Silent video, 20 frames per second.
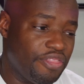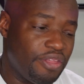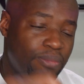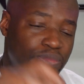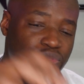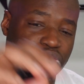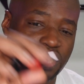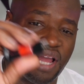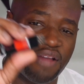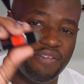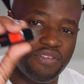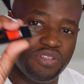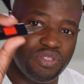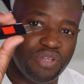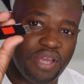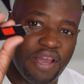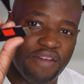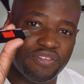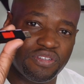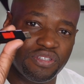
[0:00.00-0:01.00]
thumb drive is
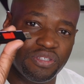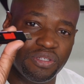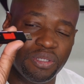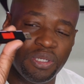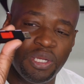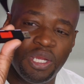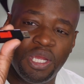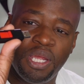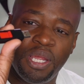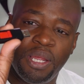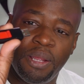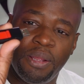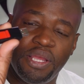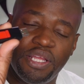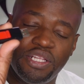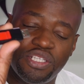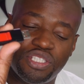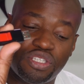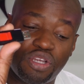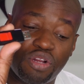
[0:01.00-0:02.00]
you have to
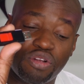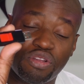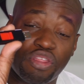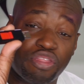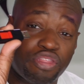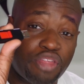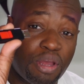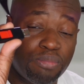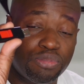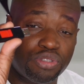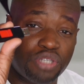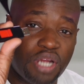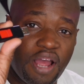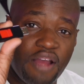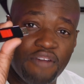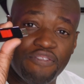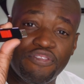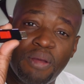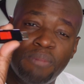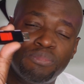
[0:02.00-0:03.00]
insert the thumb
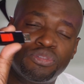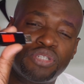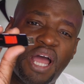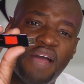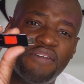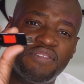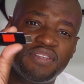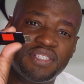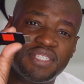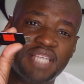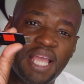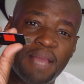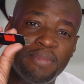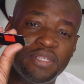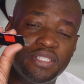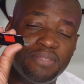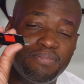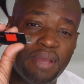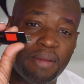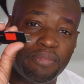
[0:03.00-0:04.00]
drive. Thumb drive is the same
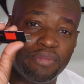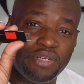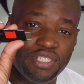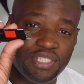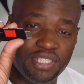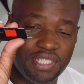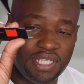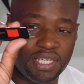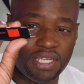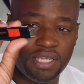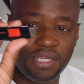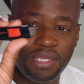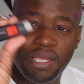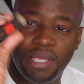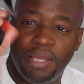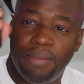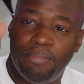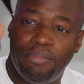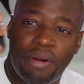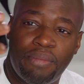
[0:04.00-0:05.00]
as memory stick,
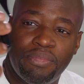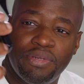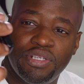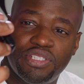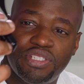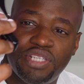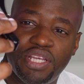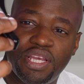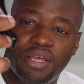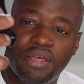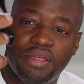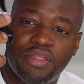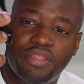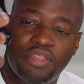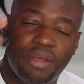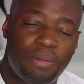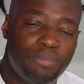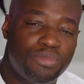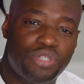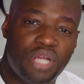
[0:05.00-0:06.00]

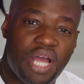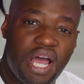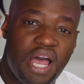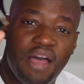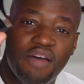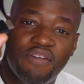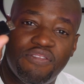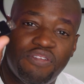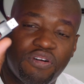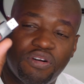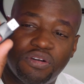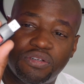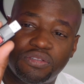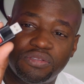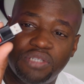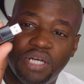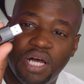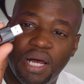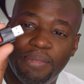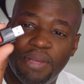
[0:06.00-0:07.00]
thumb drive,
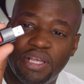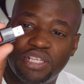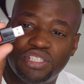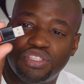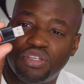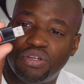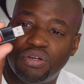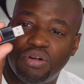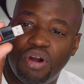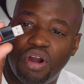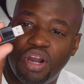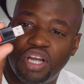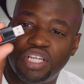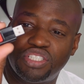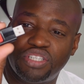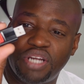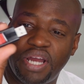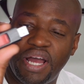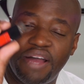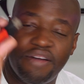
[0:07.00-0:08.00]
external hard
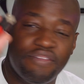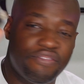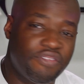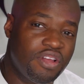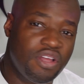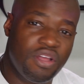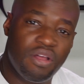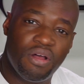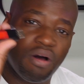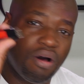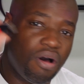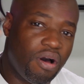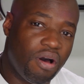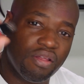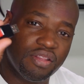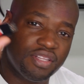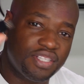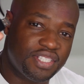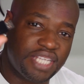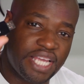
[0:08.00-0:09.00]
drive,
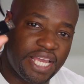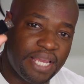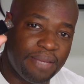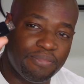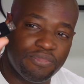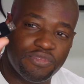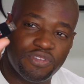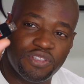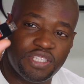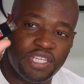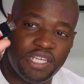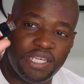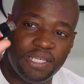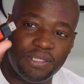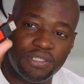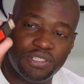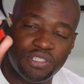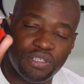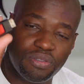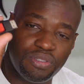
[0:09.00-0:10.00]
all the same thing.
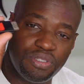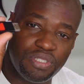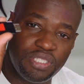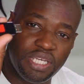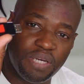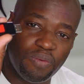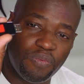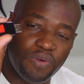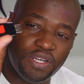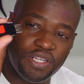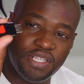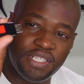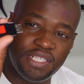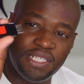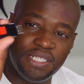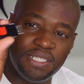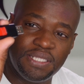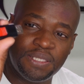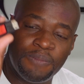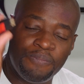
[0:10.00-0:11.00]
So you get one of
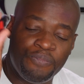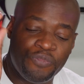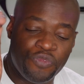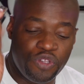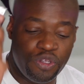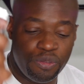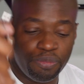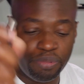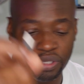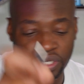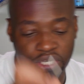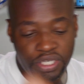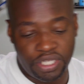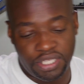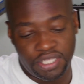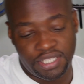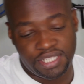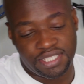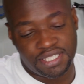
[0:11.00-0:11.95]
these, you put it in the